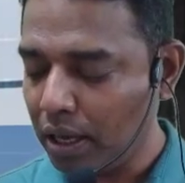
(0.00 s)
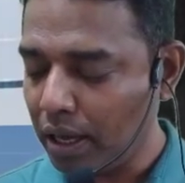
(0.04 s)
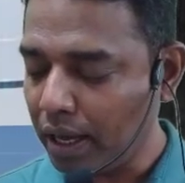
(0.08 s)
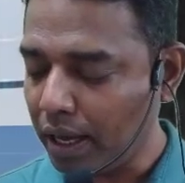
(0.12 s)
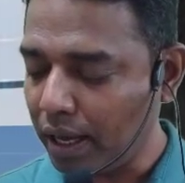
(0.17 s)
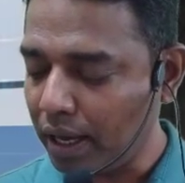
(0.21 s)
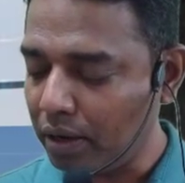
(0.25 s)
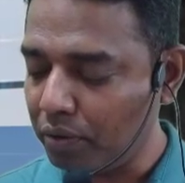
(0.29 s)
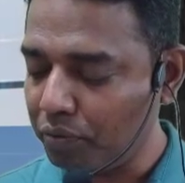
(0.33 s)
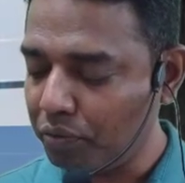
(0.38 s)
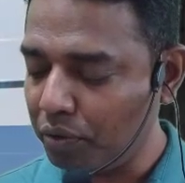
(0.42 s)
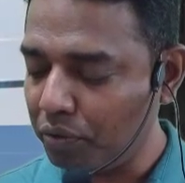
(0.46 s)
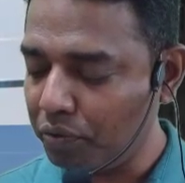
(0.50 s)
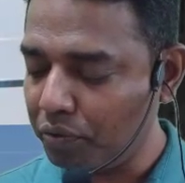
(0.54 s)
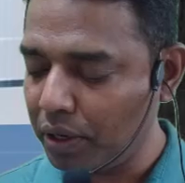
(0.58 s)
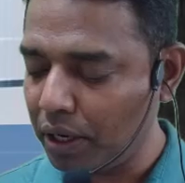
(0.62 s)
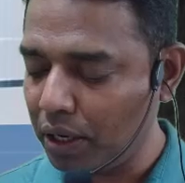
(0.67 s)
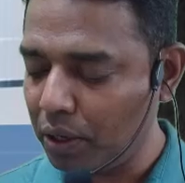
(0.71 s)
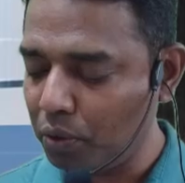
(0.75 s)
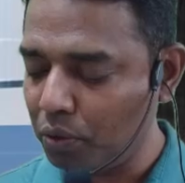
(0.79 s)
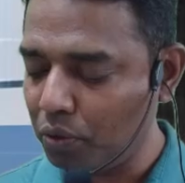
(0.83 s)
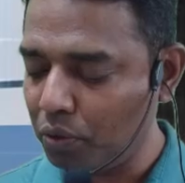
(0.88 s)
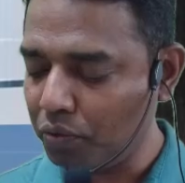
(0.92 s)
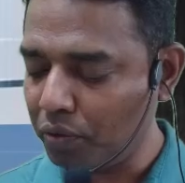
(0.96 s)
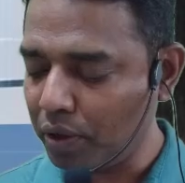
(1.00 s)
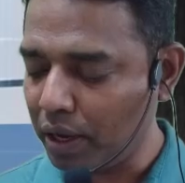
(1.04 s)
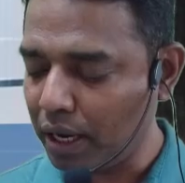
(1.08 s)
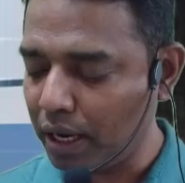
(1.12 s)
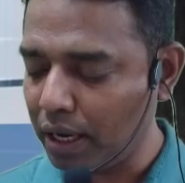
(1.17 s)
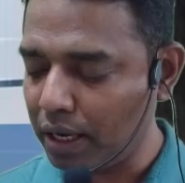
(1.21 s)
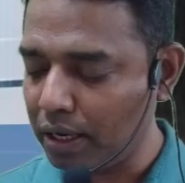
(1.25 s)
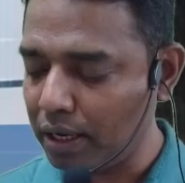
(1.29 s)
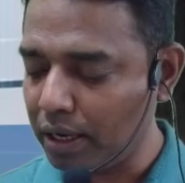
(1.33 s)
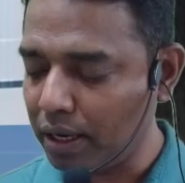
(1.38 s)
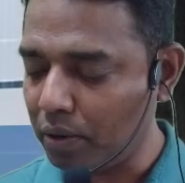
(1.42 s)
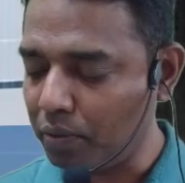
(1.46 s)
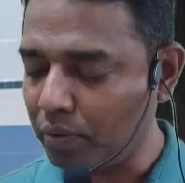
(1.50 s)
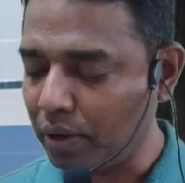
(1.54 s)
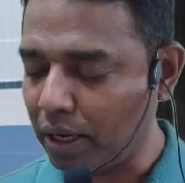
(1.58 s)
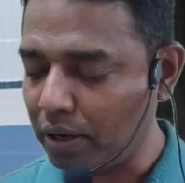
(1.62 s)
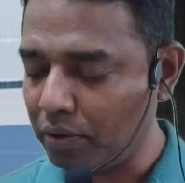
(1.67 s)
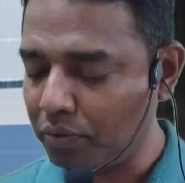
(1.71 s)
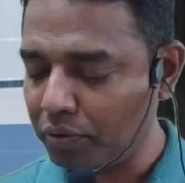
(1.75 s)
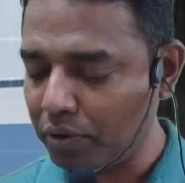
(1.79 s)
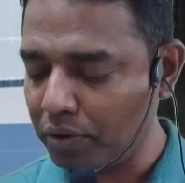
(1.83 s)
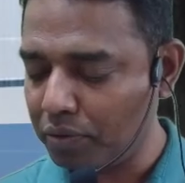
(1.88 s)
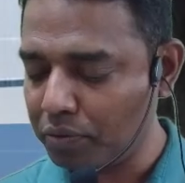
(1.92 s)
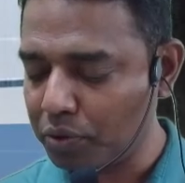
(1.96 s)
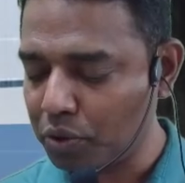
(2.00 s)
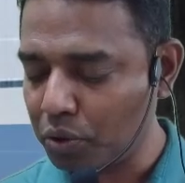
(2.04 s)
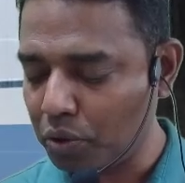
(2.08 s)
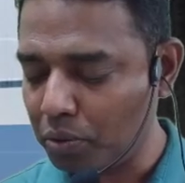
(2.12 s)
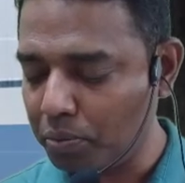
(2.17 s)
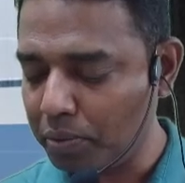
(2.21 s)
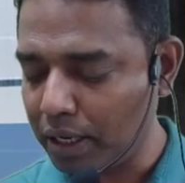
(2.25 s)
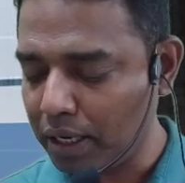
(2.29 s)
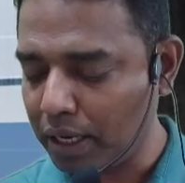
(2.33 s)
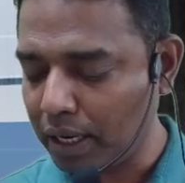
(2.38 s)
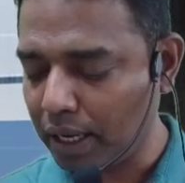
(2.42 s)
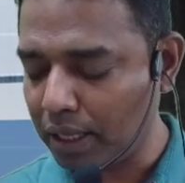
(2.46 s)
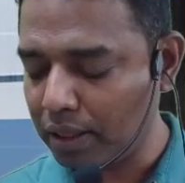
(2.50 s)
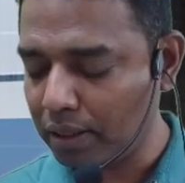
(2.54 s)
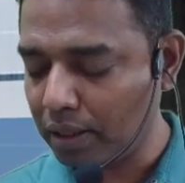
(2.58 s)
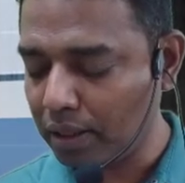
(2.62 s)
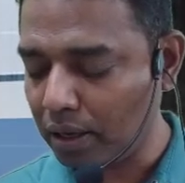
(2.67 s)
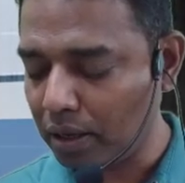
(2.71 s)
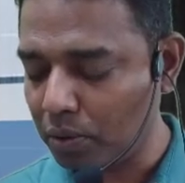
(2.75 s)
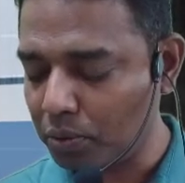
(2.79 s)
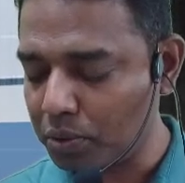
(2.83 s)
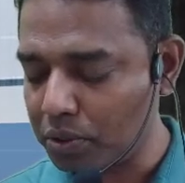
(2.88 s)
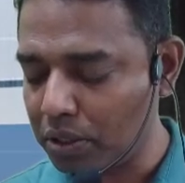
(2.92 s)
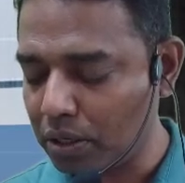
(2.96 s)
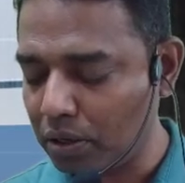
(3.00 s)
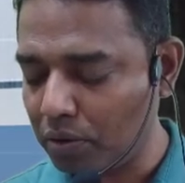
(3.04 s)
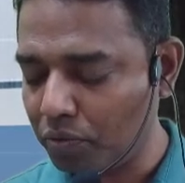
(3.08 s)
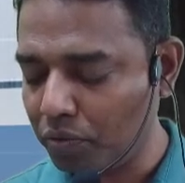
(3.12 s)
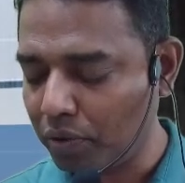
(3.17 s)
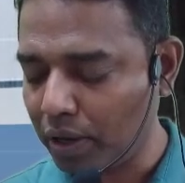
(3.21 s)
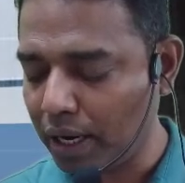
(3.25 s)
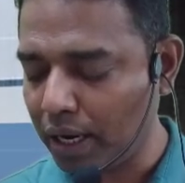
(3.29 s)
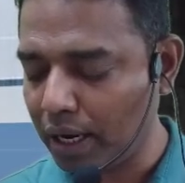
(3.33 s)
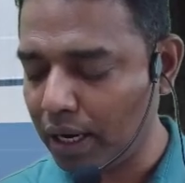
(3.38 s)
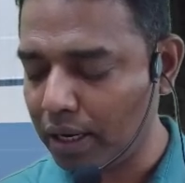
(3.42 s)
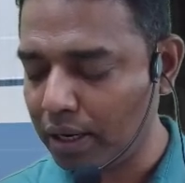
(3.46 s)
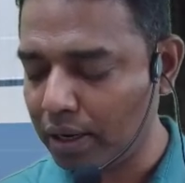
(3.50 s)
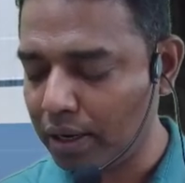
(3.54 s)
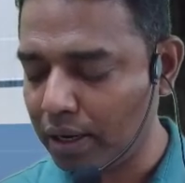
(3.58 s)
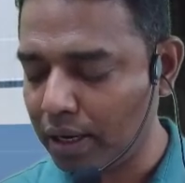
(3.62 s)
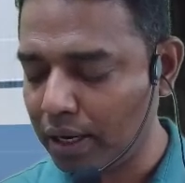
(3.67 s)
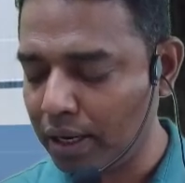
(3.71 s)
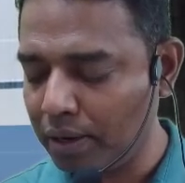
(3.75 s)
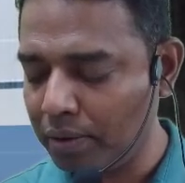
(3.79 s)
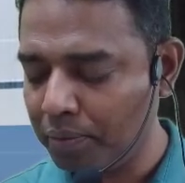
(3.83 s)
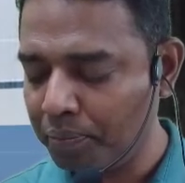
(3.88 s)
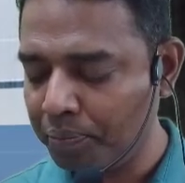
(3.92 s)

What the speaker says: and 52,500 1/5 should be 10,500.